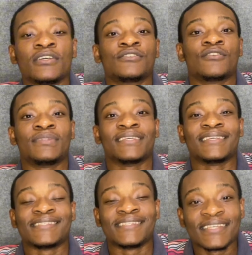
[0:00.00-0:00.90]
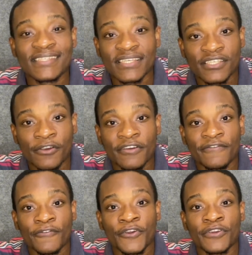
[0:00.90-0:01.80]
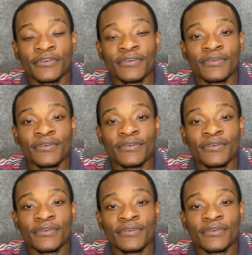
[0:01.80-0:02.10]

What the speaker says: something is necessary for you,